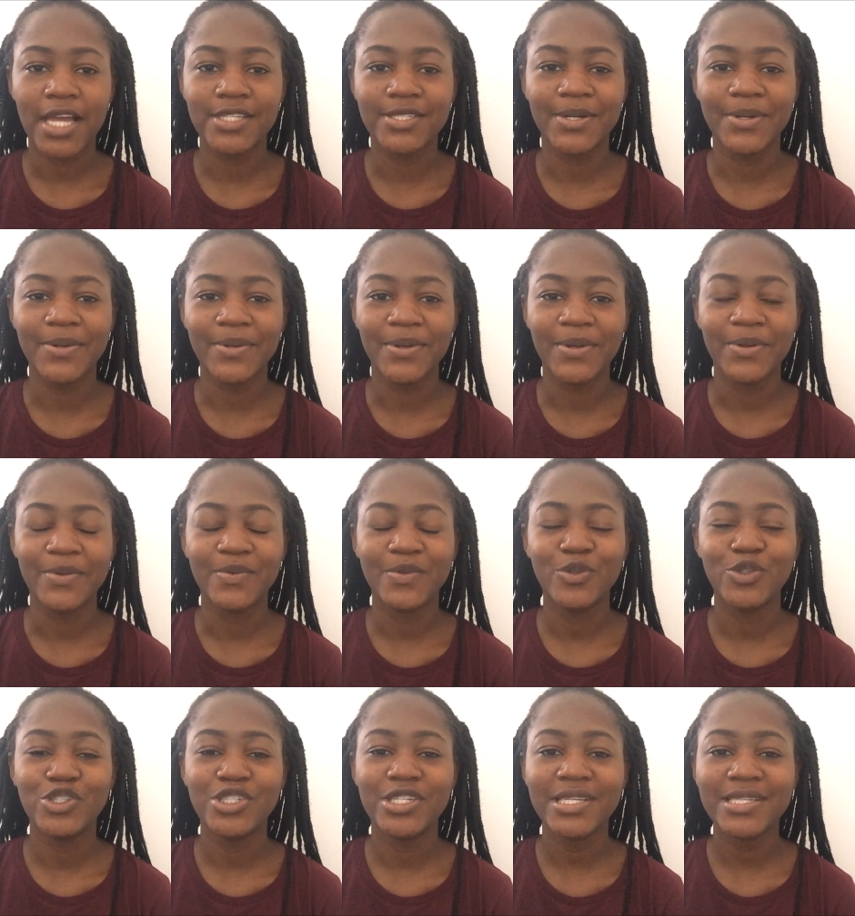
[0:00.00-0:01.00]
i don't know
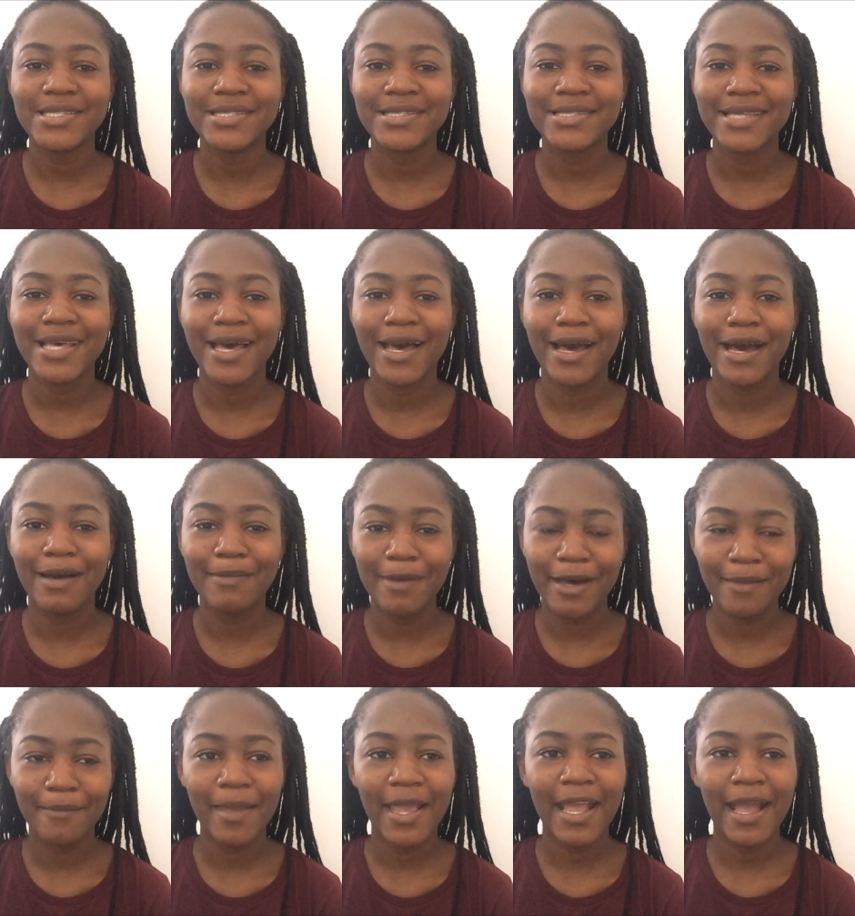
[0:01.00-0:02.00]
shit
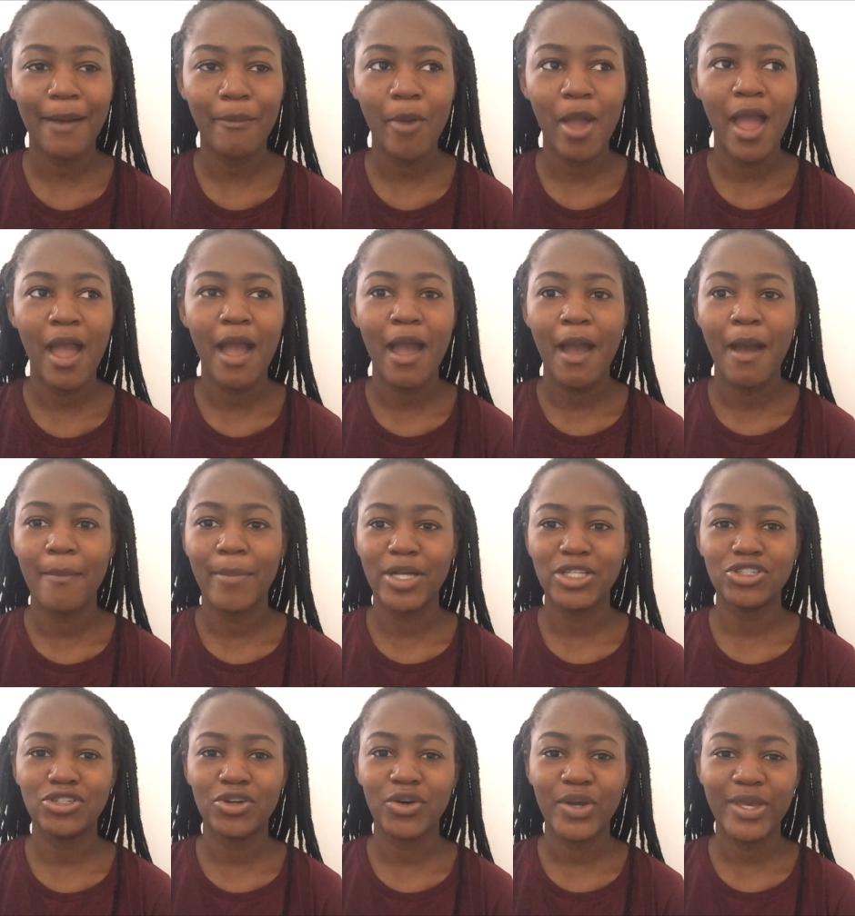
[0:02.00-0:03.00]
about makeup
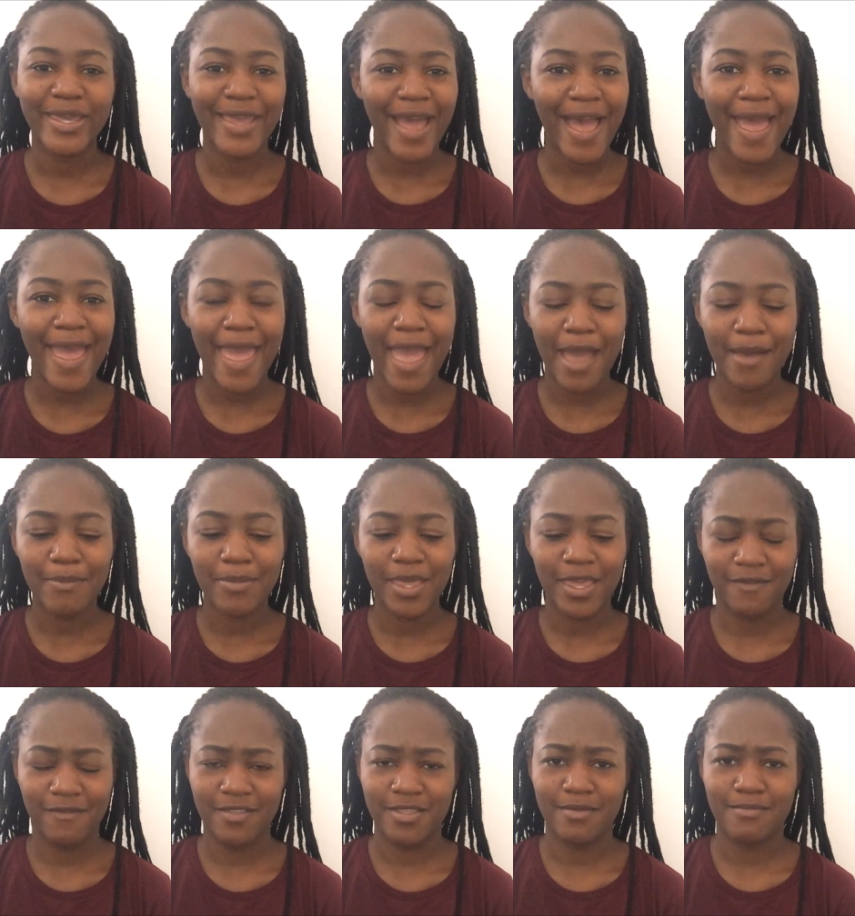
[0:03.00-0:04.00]
but you know here i am
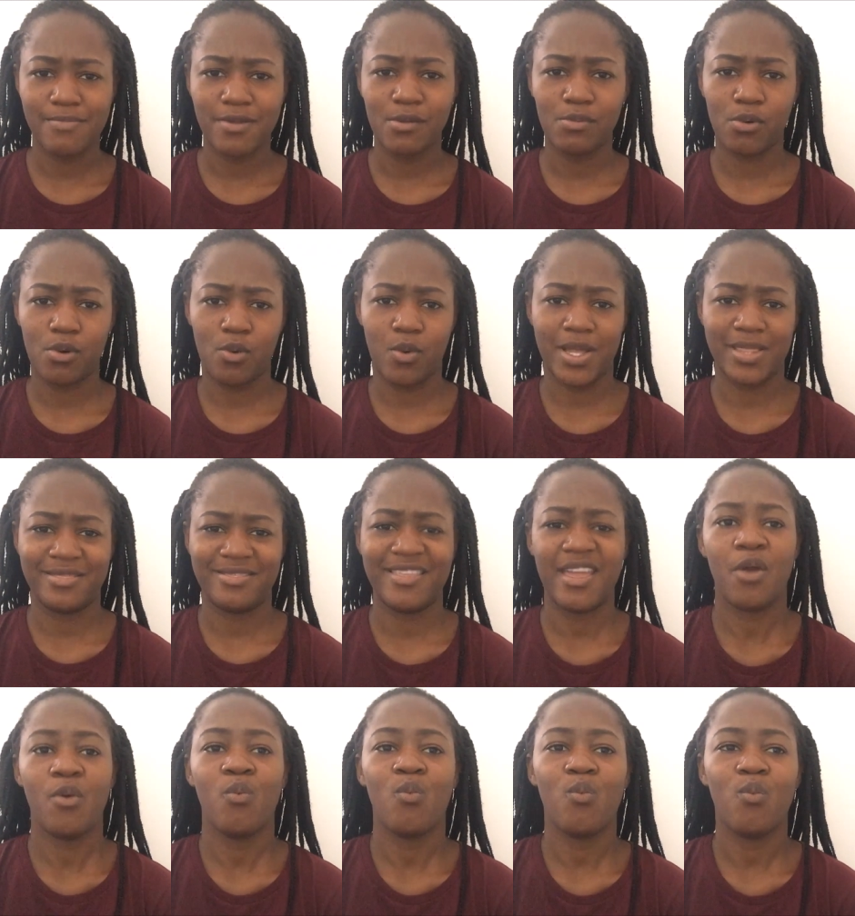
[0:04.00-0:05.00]
giving the people what
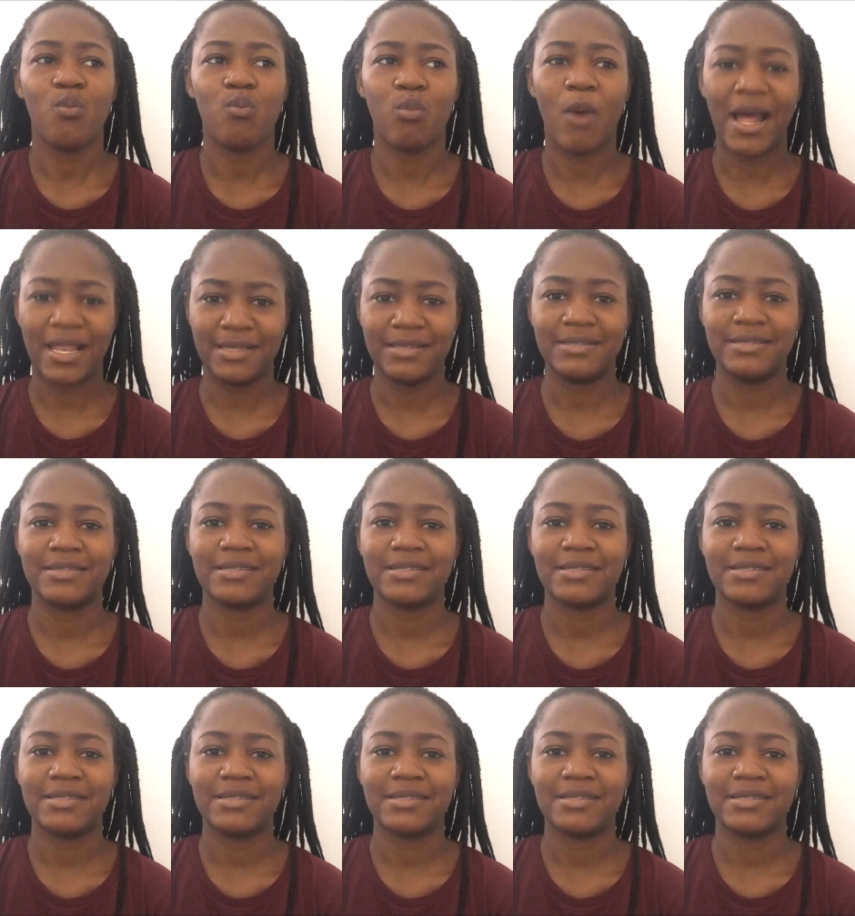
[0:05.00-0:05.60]
they want